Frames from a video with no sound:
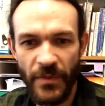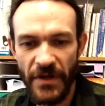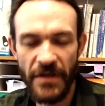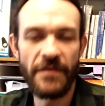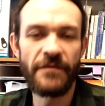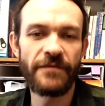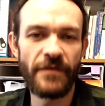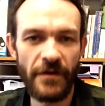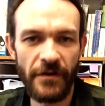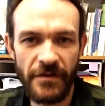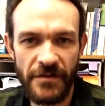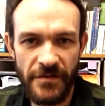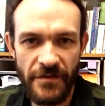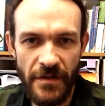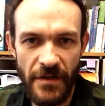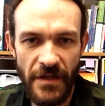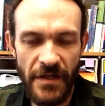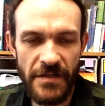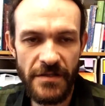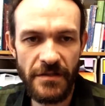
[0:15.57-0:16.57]
be the focus
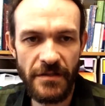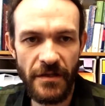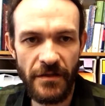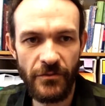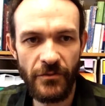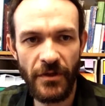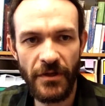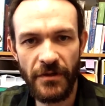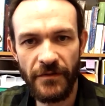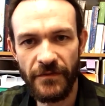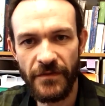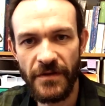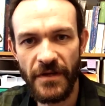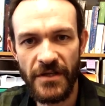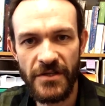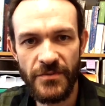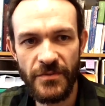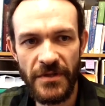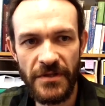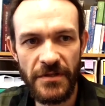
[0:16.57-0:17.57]
of the lesson. And quite often
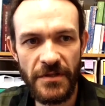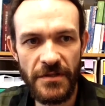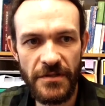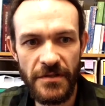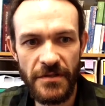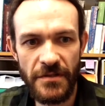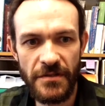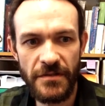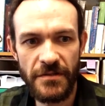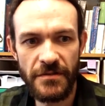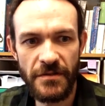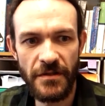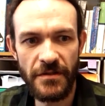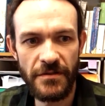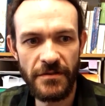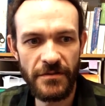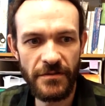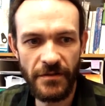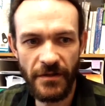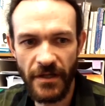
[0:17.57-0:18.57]
that's where teachers
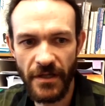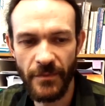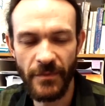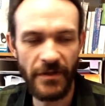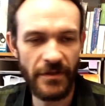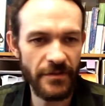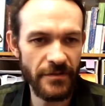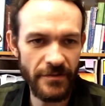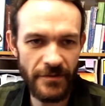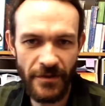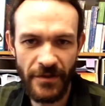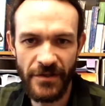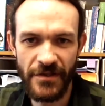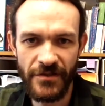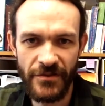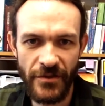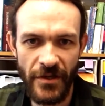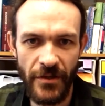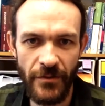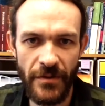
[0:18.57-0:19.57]
tend to get a bit
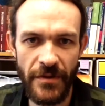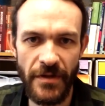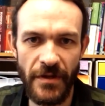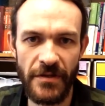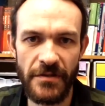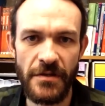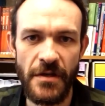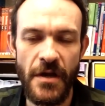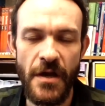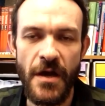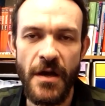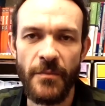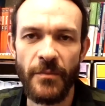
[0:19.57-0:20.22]
astray with things.